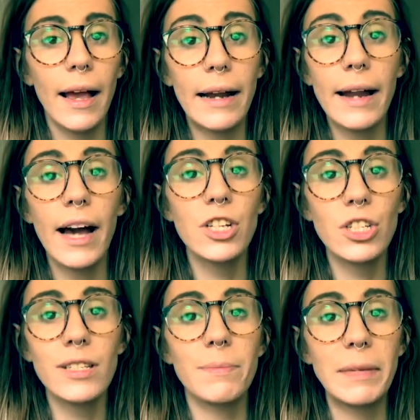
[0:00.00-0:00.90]
and not
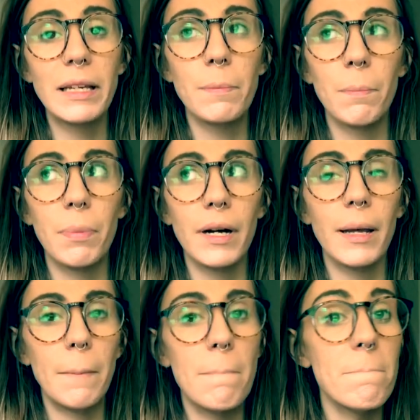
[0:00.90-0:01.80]
just me
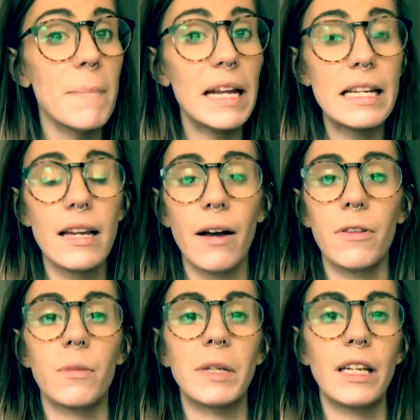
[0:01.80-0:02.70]
but many
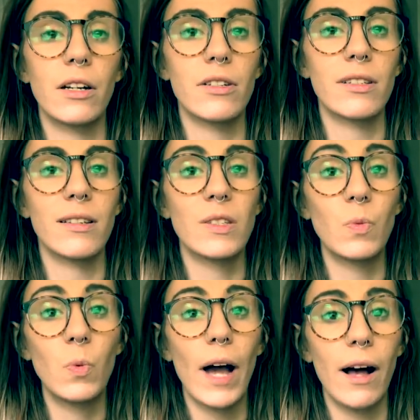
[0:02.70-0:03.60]
other beginners as
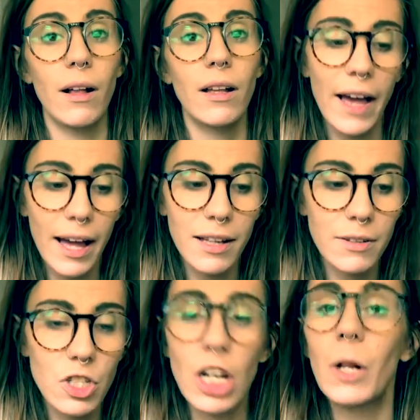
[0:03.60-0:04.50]
well.
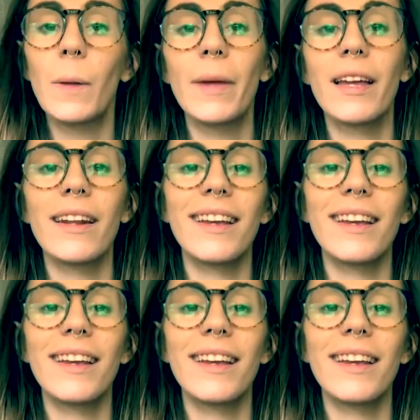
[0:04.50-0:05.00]
That gentleman